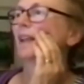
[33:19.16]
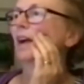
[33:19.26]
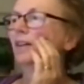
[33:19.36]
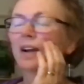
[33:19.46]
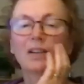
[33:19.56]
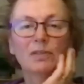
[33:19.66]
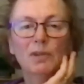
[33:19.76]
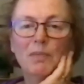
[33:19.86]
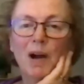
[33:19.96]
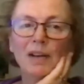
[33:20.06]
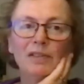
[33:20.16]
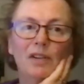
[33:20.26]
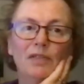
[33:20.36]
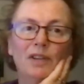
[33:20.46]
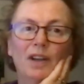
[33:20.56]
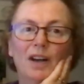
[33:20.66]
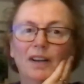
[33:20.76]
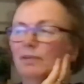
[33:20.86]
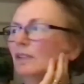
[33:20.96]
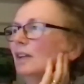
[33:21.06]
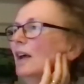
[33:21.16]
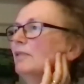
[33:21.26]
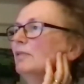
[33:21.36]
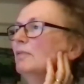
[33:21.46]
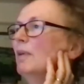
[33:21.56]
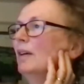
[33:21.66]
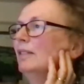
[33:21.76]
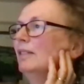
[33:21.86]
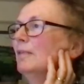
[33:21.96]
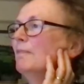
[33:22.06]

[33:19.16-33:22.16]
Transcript: I can remind you if you like. Would you like to remind you?